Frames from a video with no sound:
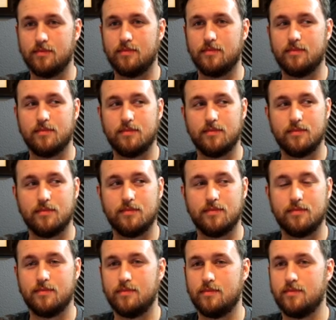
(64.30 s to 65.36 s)

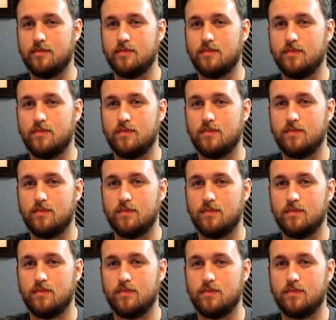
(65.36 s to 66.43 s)

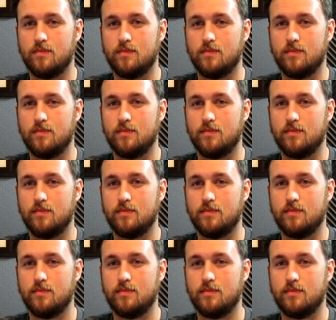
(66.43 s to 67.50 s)

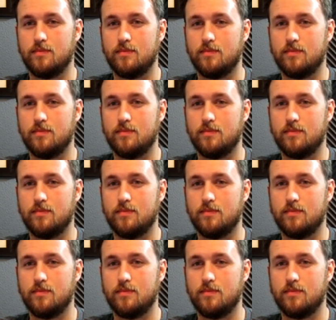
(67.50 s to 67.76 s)
[no speech]